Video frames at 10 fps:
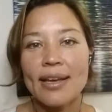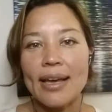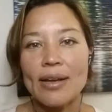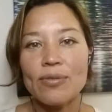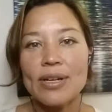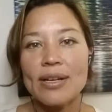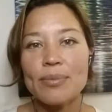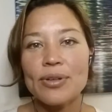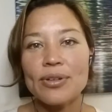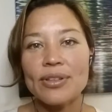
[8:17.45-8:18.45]
And one
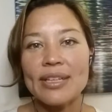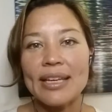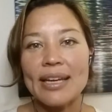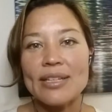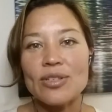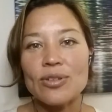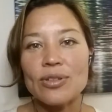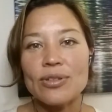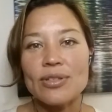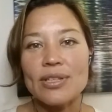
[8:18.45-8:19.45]
number you're looking at is your
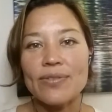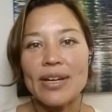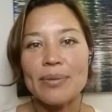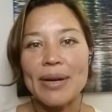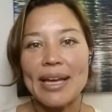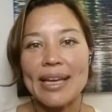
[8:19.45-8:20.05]
glucose divided by